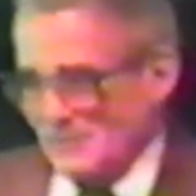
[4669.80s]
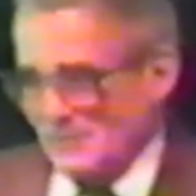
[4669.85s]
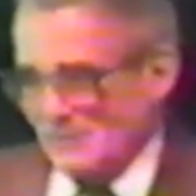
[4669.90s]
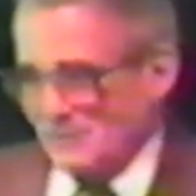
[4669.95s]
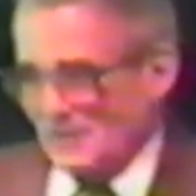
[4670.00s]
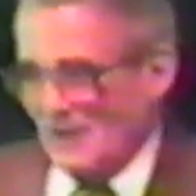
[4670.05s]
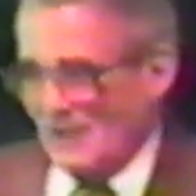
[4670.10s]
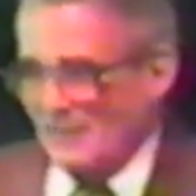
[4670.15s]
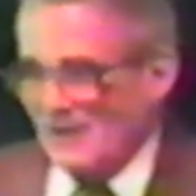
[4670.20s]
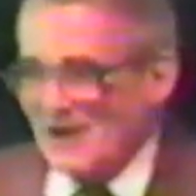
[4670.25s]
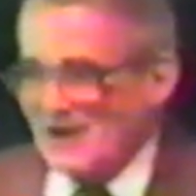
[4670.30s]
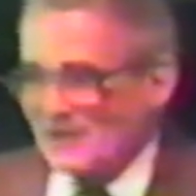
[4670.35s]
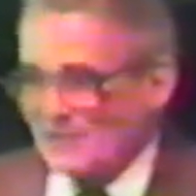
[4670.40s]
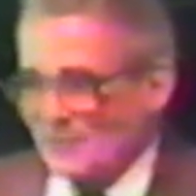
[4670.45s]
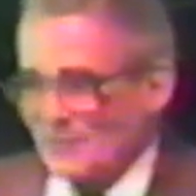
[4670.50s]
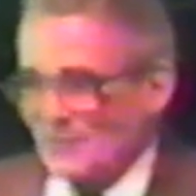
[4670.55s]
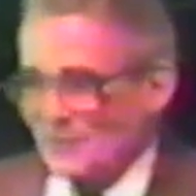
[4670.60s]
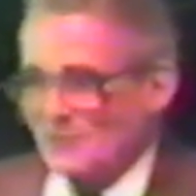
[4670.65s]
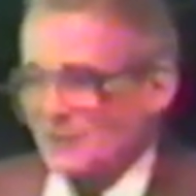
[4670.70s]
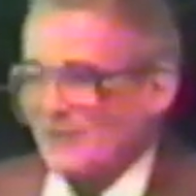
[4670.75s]
Now, that's
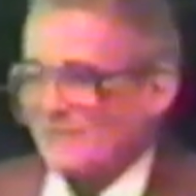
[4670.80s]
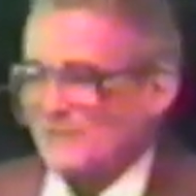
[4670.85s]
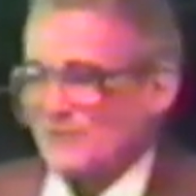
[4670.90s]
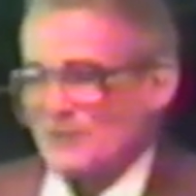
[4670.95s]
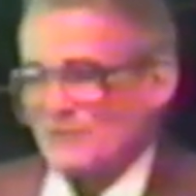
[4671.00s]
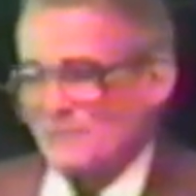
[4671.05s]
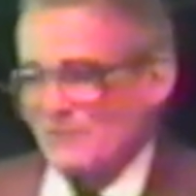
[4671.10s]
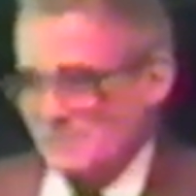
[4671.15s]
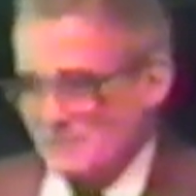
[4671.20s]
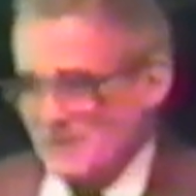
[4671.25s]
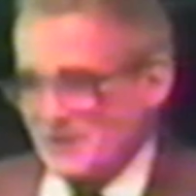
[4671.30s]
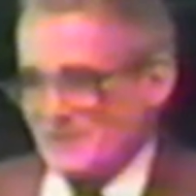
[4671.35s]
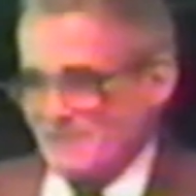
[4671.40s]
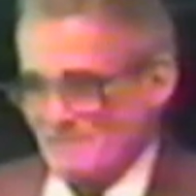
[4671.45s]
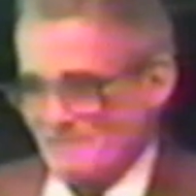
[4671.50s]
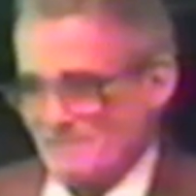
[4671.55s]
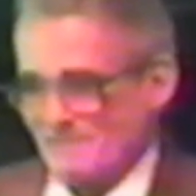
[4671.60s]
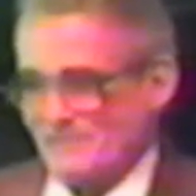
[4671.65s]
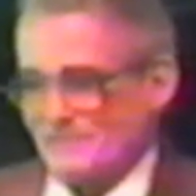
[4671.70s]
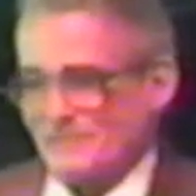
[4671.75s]
the stuff that's
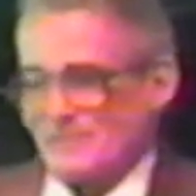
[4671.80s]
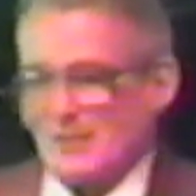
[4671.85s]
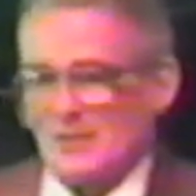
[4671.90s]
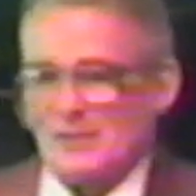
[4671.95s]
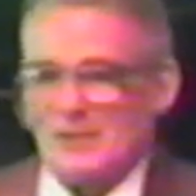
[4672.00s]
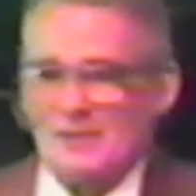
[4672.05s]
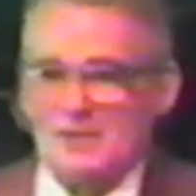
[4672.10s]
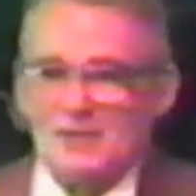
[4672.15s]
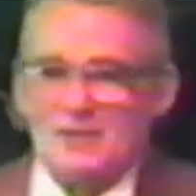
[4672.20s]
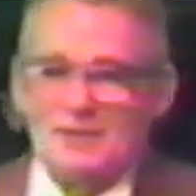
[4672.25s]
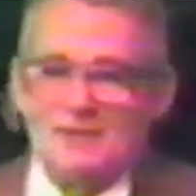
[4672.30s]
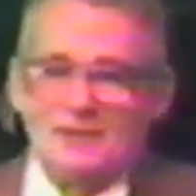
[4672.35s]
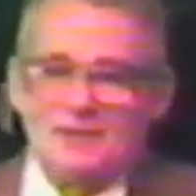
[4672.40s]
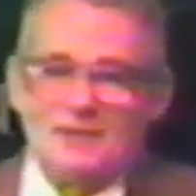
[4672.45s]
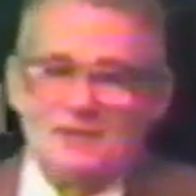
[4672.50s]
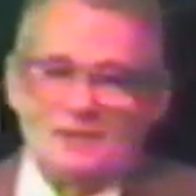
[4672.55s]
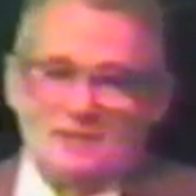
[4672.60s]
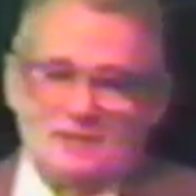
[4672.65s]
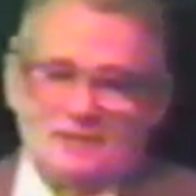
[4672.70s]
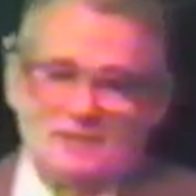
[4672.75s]
forbidden.
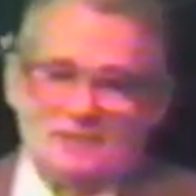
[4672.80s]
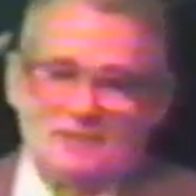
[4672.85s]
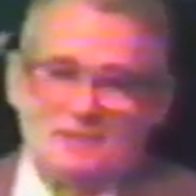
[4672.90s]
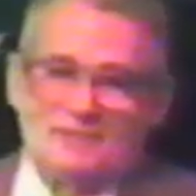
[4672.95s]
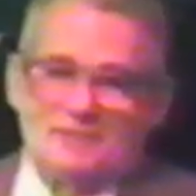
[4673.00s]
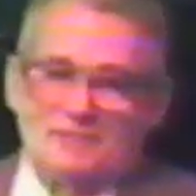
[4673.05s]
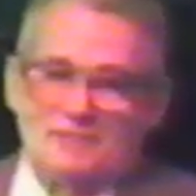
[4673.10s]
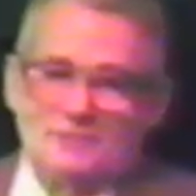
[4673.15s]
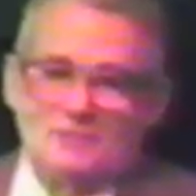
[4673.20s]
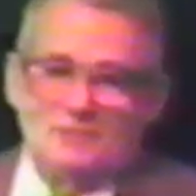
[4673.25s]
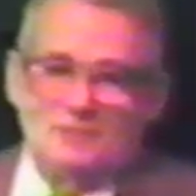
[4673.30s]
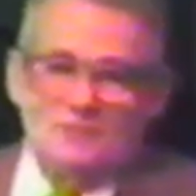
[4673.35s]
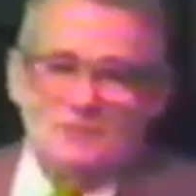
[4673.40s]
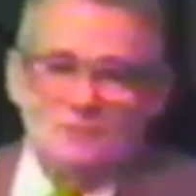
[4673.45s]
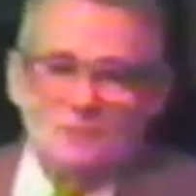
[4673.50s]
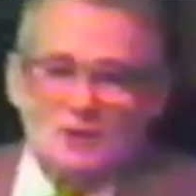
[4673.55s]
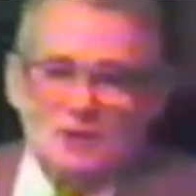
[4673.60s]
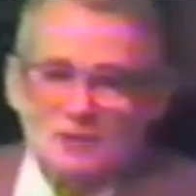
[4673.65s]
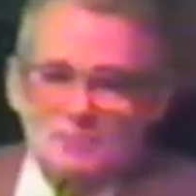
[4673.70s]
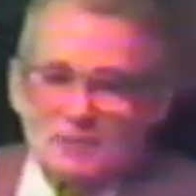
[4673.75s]
Uh,
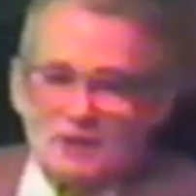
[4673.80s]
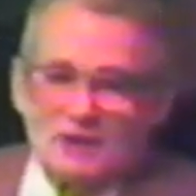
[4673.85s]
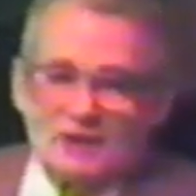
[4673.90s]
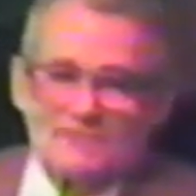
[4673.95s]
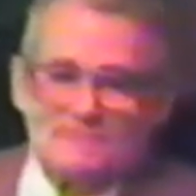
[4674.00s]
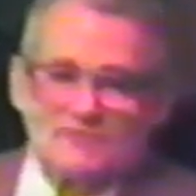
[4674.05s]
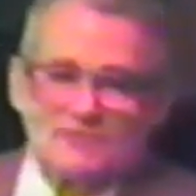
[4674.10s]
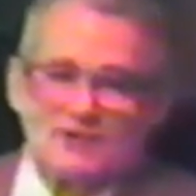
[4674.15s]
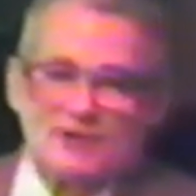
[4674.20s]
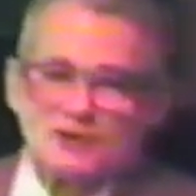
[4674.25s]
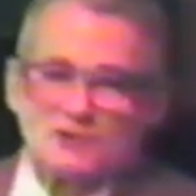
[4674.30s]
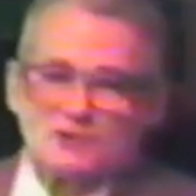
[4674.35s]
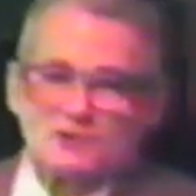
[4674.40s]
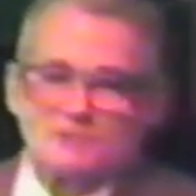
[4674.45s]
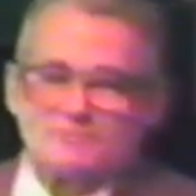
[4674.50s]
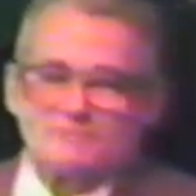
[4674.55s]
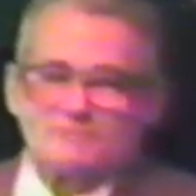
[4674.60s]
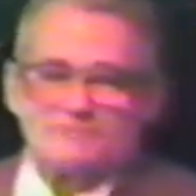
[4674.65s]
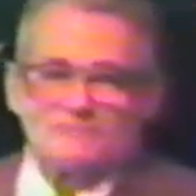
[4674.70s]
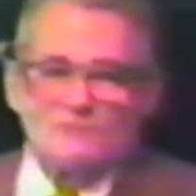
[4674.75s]
one of my
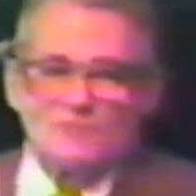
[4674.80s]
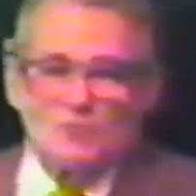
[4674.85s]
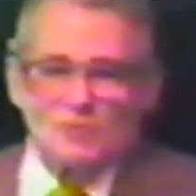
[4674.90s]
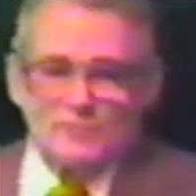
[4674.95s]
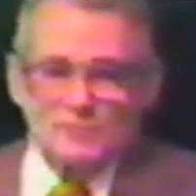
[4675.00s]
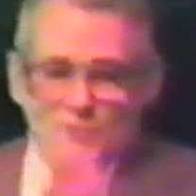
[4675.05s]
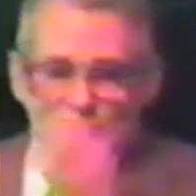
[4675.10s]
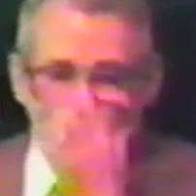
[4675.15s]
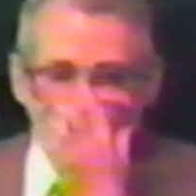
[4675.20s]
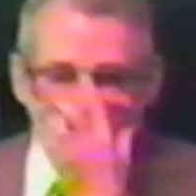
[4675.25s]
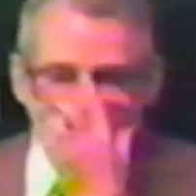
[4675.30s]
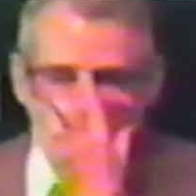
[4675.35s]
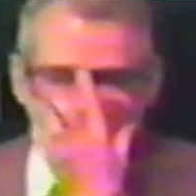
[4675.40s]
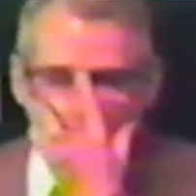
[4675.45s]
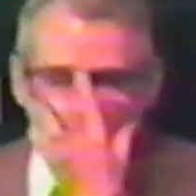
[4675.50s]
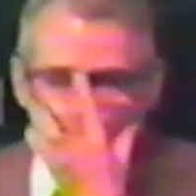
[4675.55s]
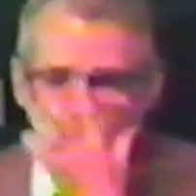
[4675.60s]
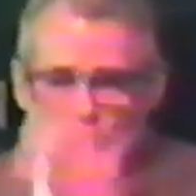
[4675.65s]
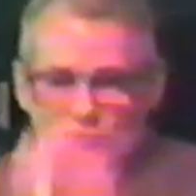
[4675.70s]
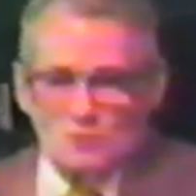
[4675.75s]
friends, 40 was
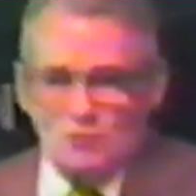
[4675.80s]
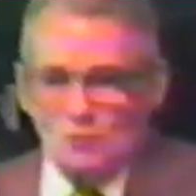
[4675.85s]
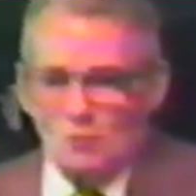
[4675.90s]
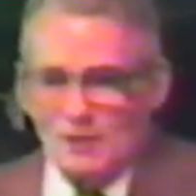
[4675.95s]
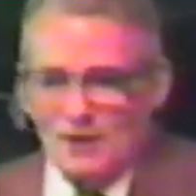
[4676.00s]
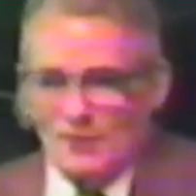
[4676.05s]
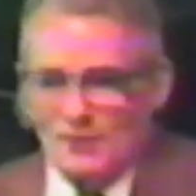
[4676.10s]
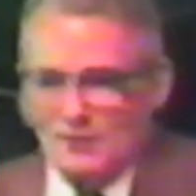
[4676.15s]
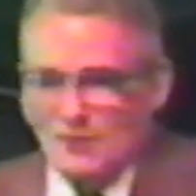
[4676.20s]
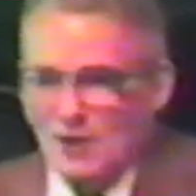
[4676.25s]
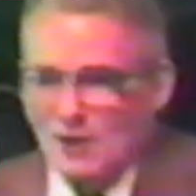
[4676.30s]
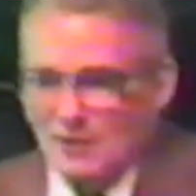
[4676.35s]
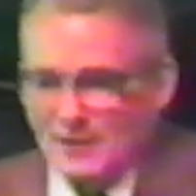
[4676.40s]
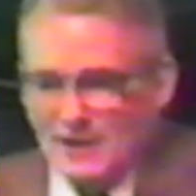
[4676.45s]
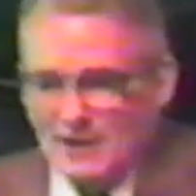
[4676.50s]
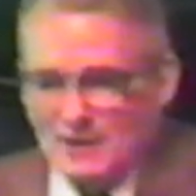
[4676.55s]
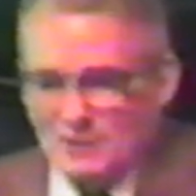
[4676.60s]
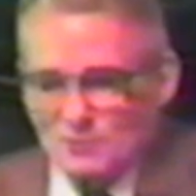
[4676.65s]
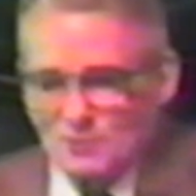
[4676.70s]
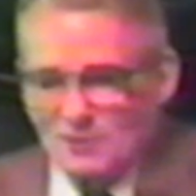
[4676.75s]
saved, used to go around and knock
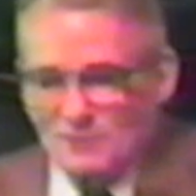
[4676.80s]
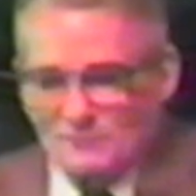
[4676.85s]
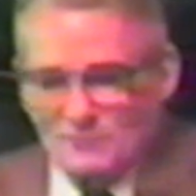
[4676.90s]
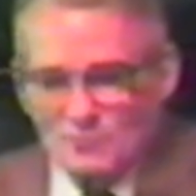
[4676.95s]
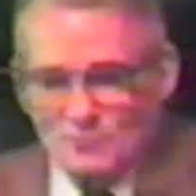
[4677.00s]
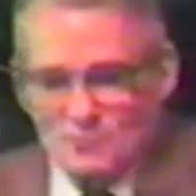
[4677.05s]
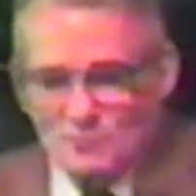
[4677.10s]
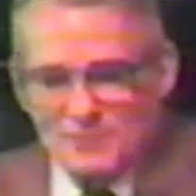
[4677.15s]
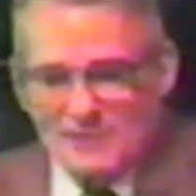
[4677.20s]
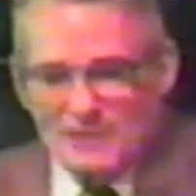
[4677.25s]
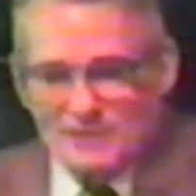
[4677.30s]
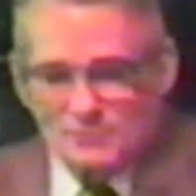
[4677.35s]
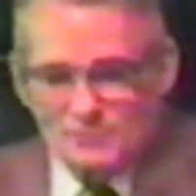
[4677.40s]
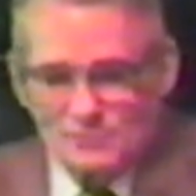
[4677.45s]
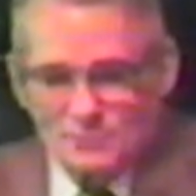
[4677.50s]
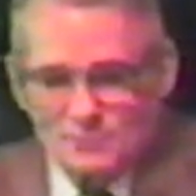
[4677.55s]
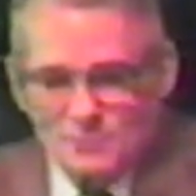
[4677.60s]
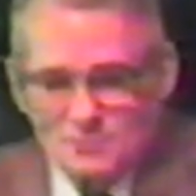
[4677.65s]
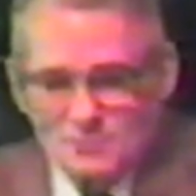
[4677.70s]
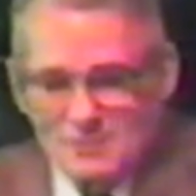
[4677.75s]
heads off those
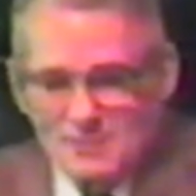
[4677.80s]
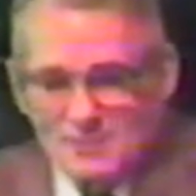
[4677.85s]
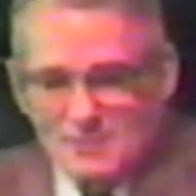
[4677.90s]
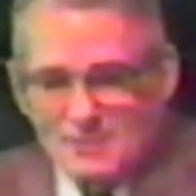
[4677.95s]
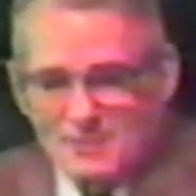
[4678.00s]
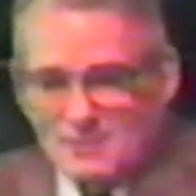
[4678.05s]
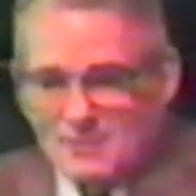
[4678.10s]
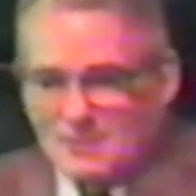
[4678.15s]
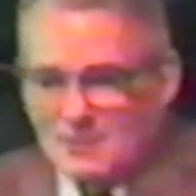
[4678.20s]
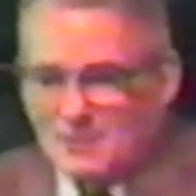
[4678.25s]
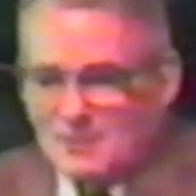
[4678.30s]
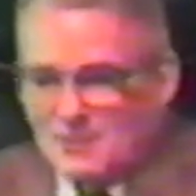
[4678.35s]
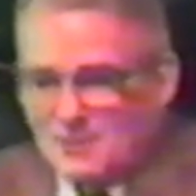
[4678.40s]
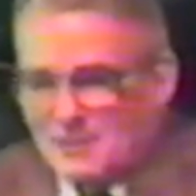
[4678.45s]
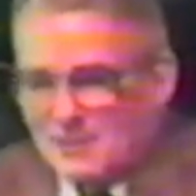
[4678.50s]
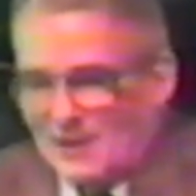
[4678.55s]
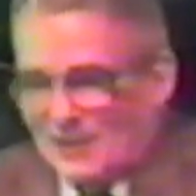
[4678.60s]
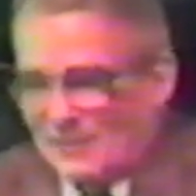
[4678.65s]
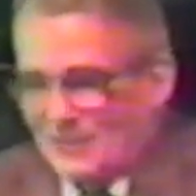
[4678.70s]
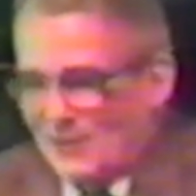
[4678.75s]
statues
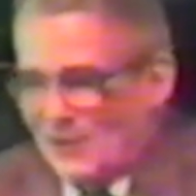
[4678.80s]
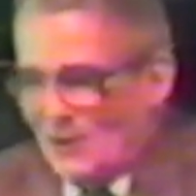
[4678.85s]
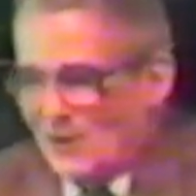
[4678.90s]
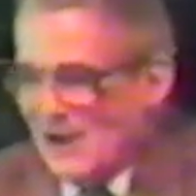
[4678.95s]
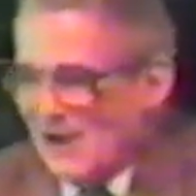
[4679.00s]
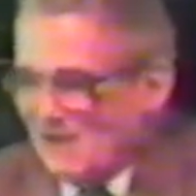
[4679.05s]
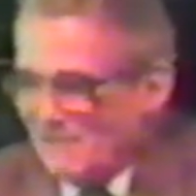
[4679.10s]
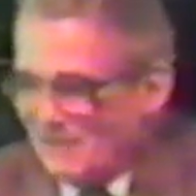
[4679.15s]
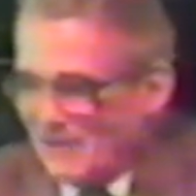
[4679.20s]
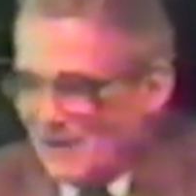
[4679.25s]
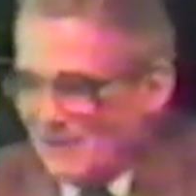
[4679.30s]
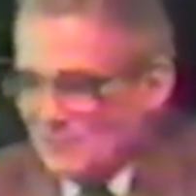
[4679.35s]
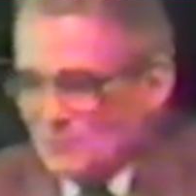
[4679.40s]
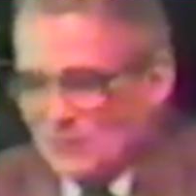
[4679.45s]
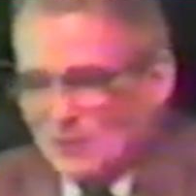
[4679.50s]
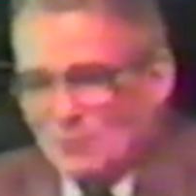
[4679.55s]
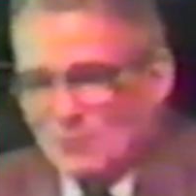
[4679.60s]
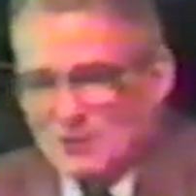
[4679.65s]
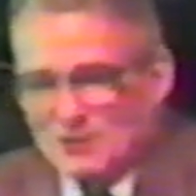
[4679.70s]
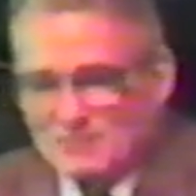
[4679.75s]
and then laugh at them and
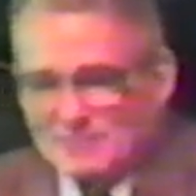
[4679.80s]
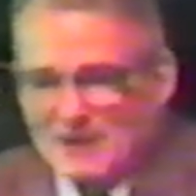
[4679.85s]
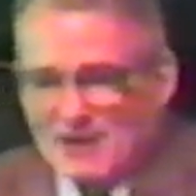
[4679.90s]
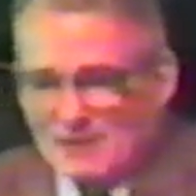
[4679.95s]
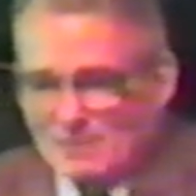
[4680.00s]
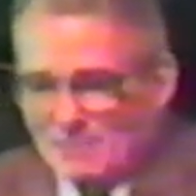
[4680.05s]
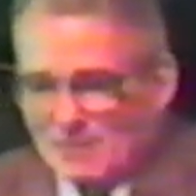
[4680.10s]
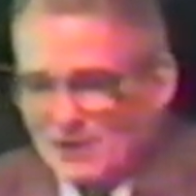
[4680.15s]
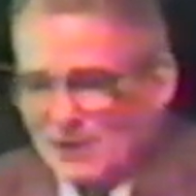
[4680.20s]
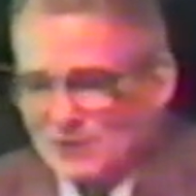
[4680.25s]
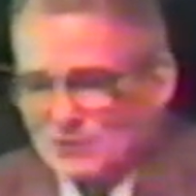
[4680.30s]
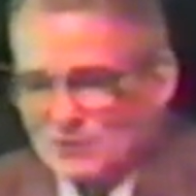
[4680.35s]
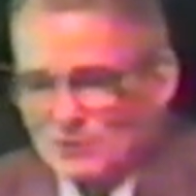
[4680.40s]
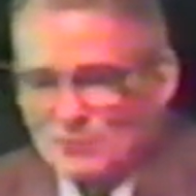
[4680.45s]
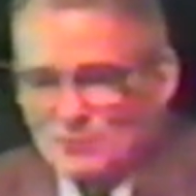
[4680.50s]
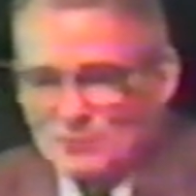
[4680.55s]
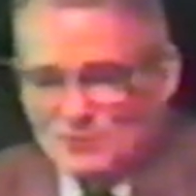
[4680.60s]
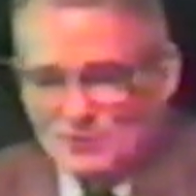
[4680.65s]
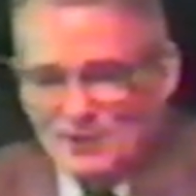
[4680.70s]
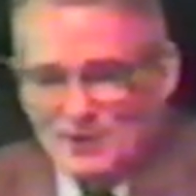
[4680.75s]
say, What's the matter, Mary? Did you
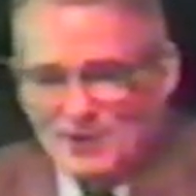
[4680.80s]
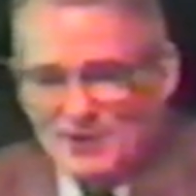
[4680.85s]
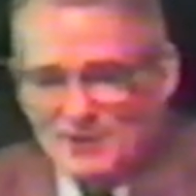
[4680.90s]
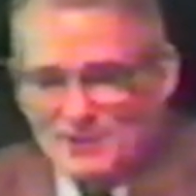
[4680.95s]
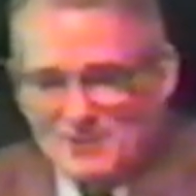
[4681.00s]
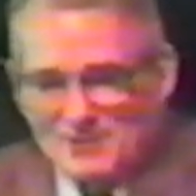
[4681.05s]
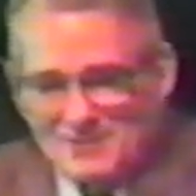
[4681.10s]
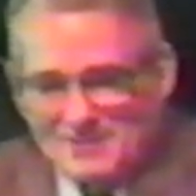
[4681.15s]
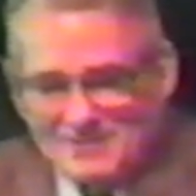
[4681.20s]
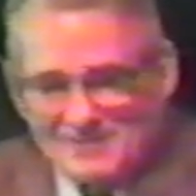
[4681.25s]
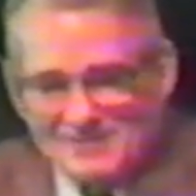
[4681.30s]
lose your head?